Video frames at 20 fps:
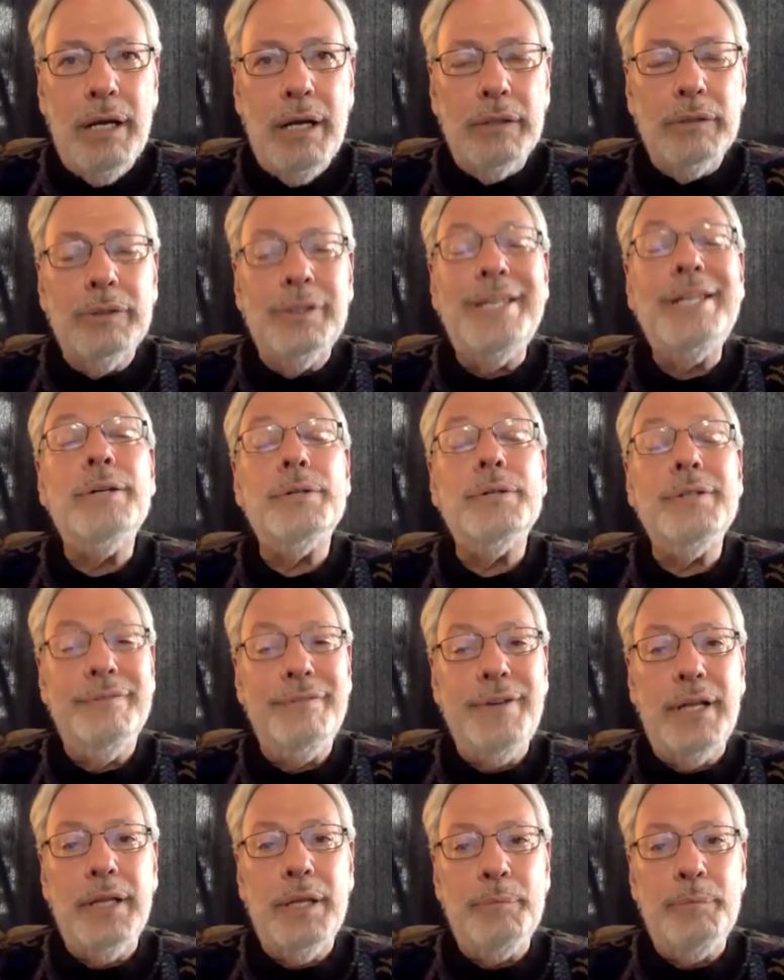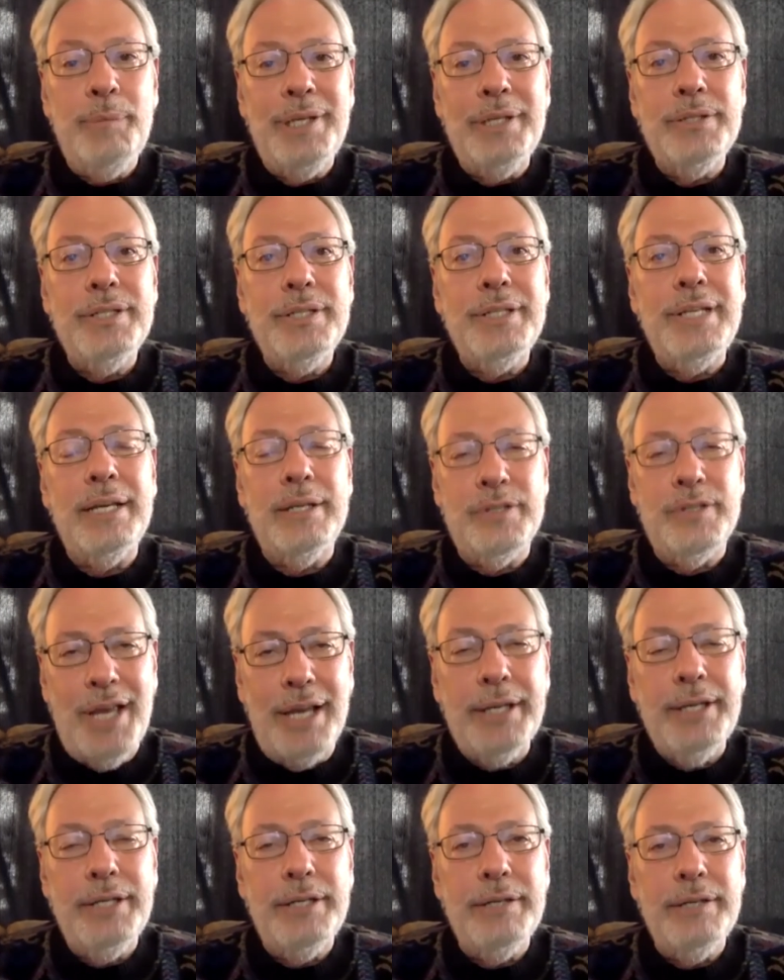leader development,
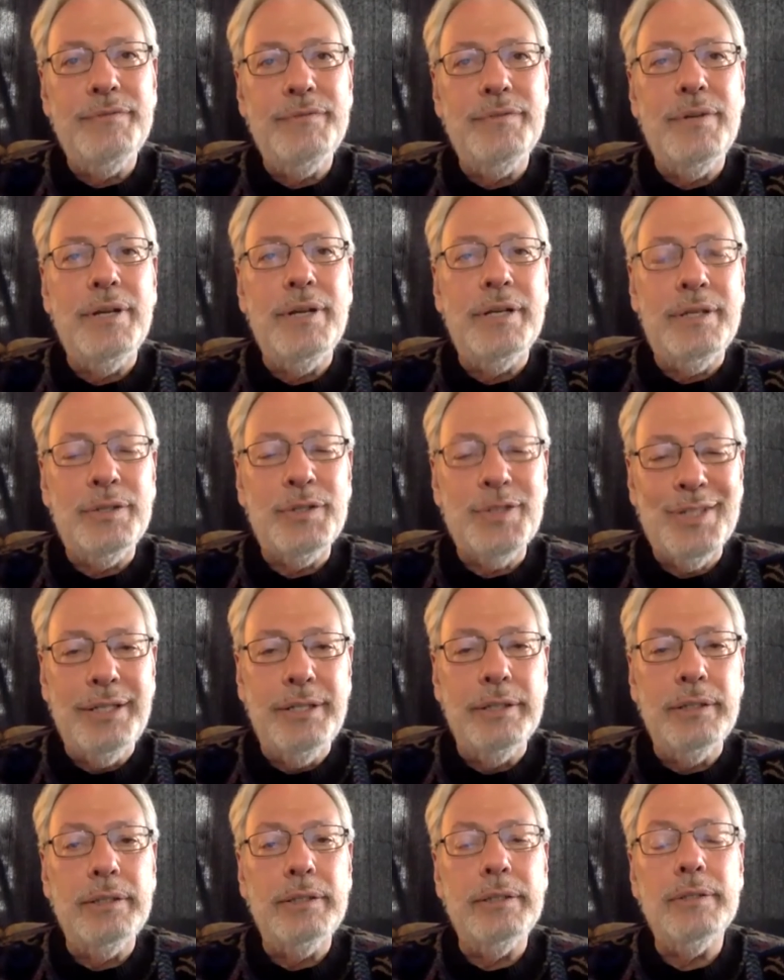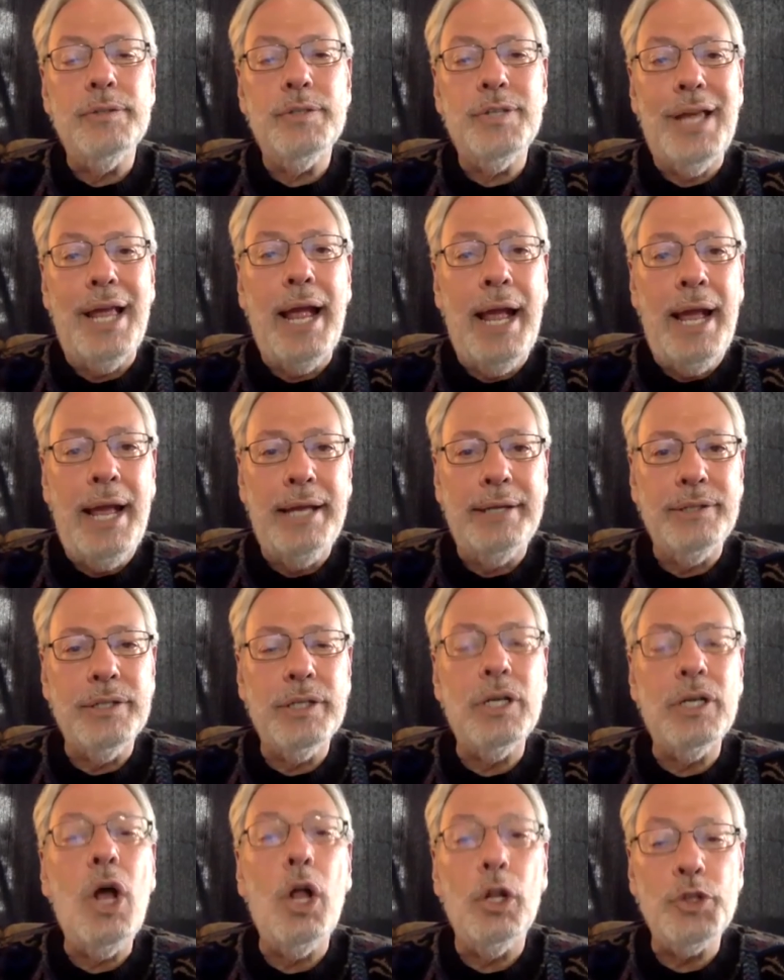executive skills, and
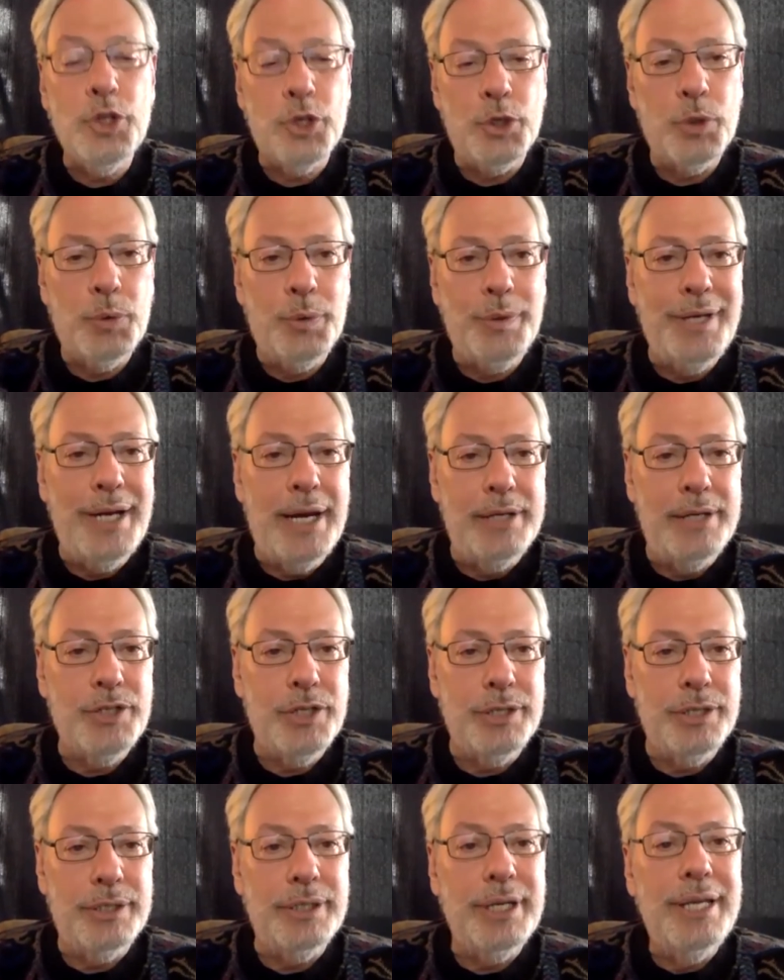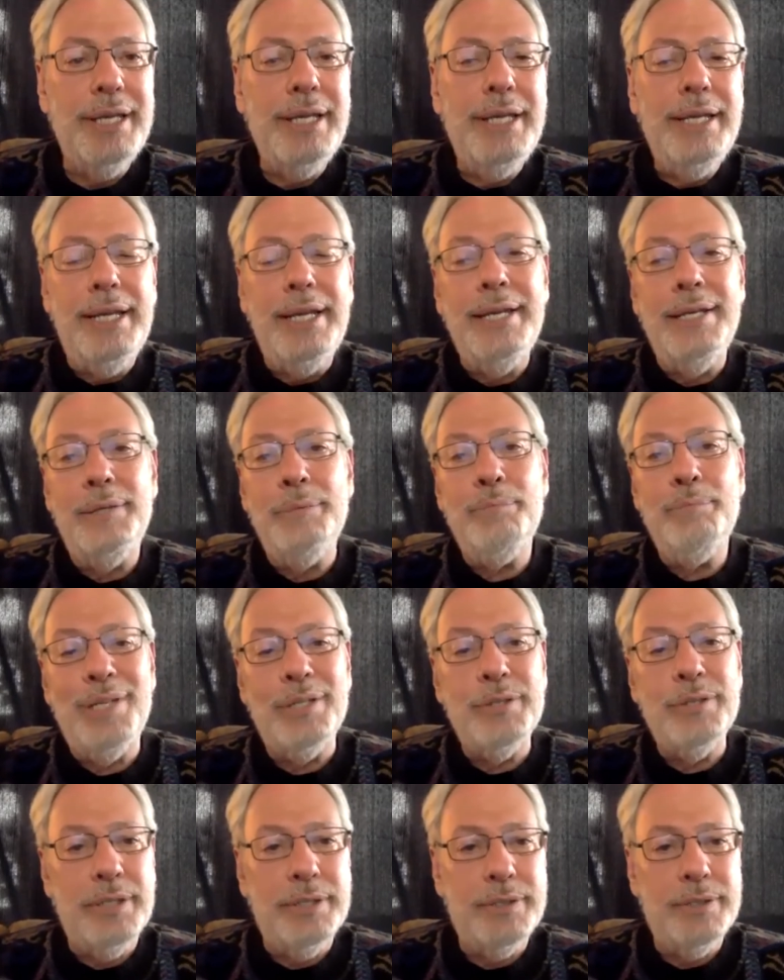culture creation in
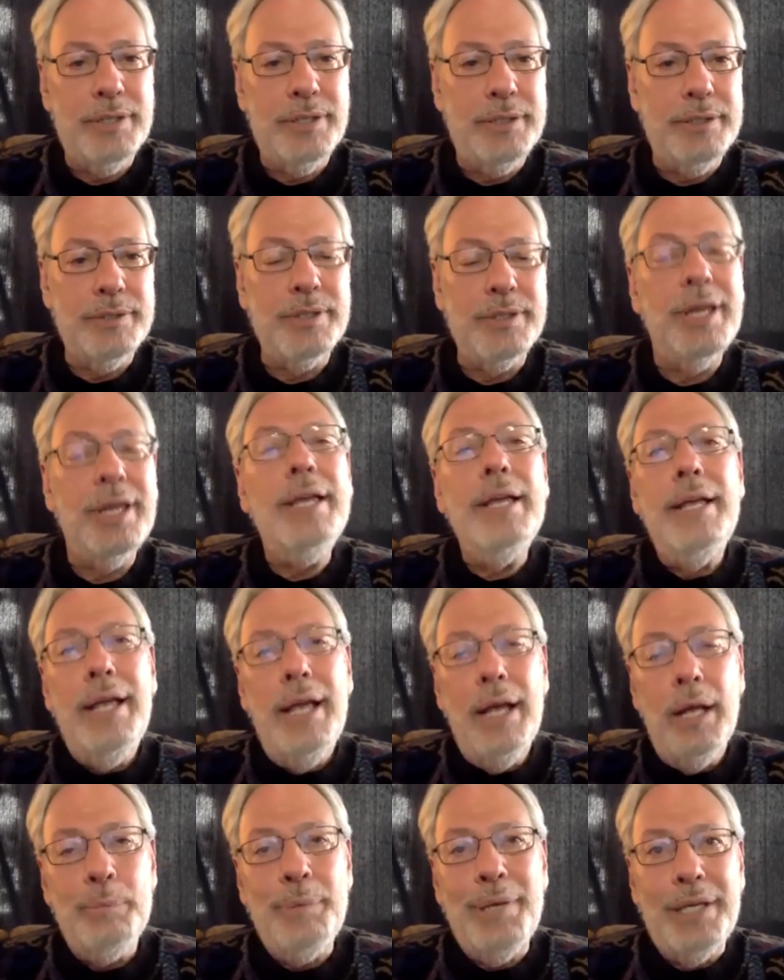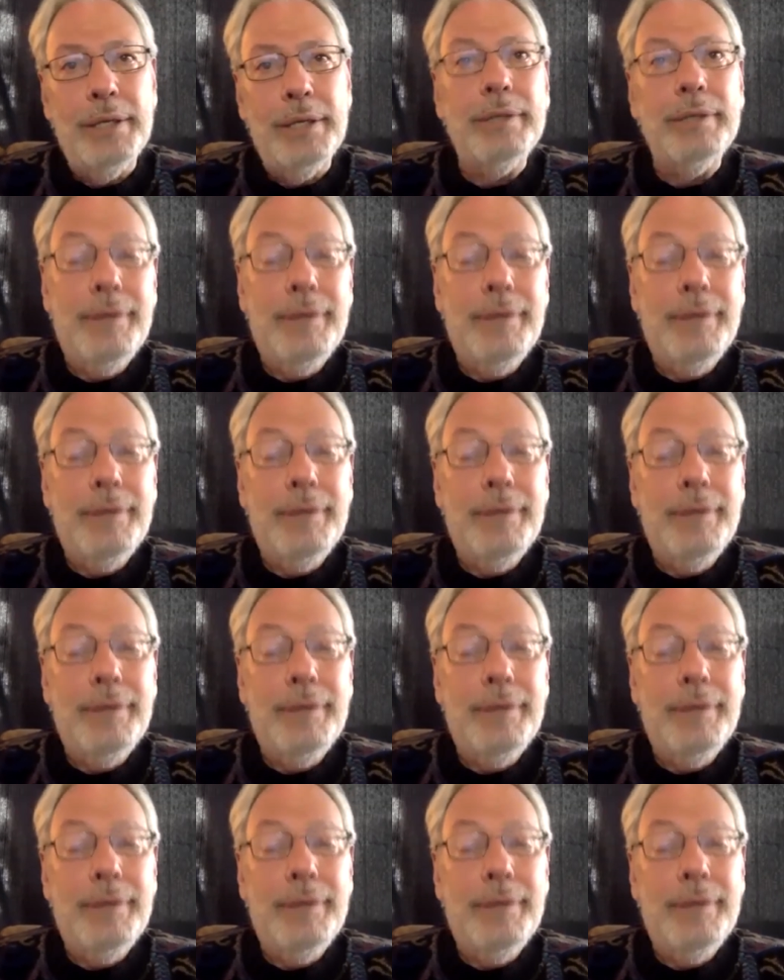businesses, helping,